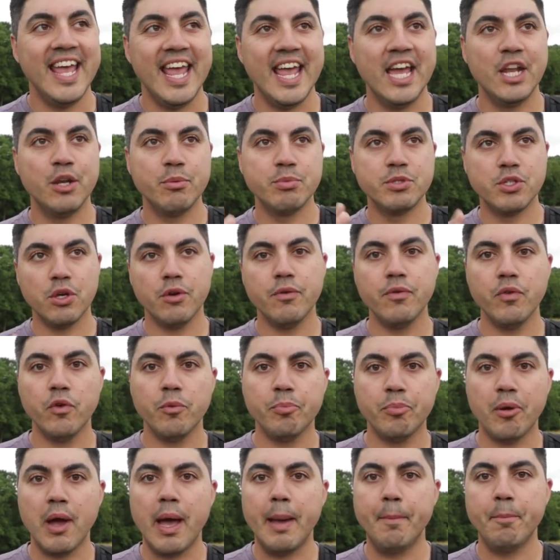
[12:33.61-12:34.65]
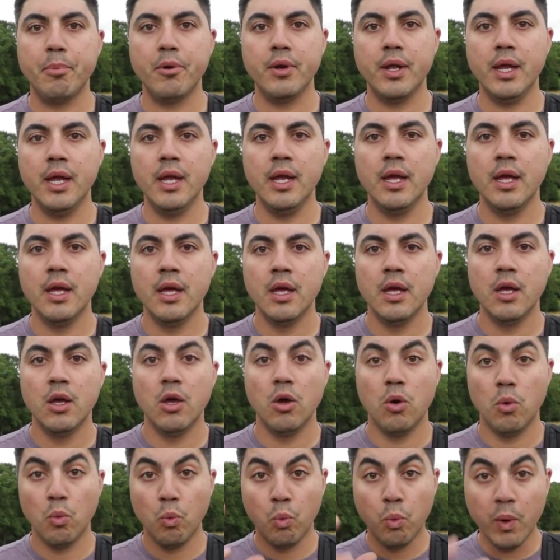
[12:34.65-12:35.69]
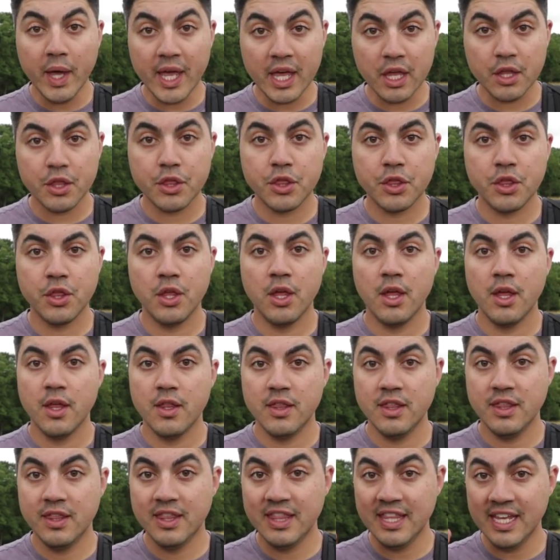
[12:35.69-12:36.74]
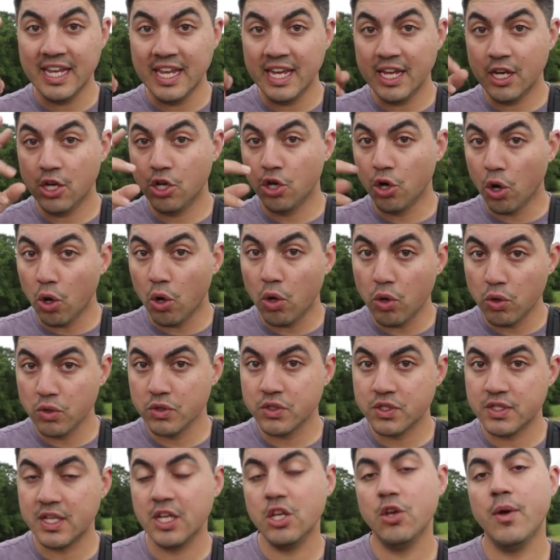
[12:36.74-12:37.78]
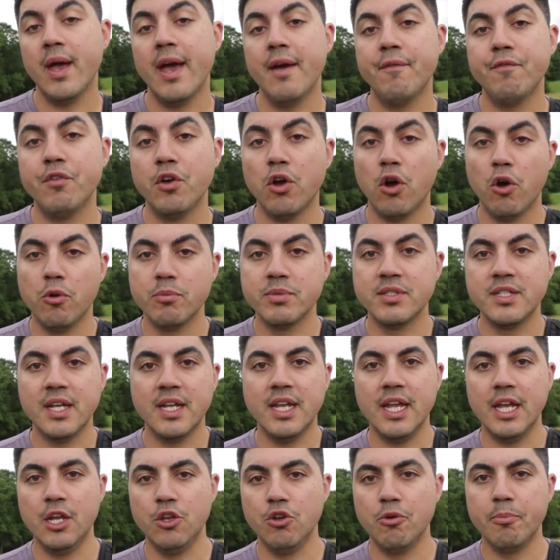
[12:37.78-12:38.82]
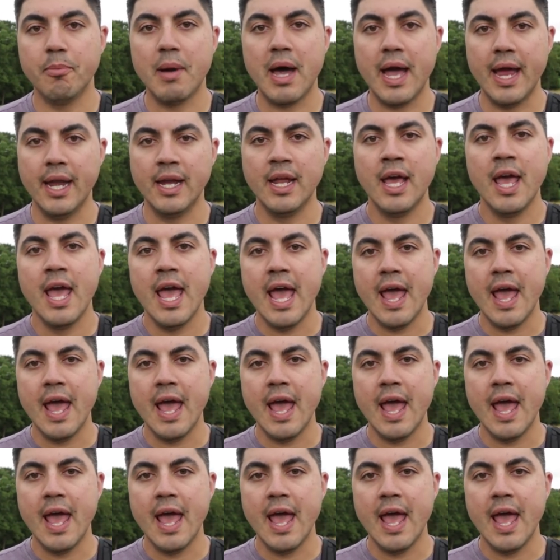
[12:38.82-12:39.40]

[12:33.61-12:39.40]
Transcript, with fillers: and observe your property with the goals that you have for your homestead in your mind.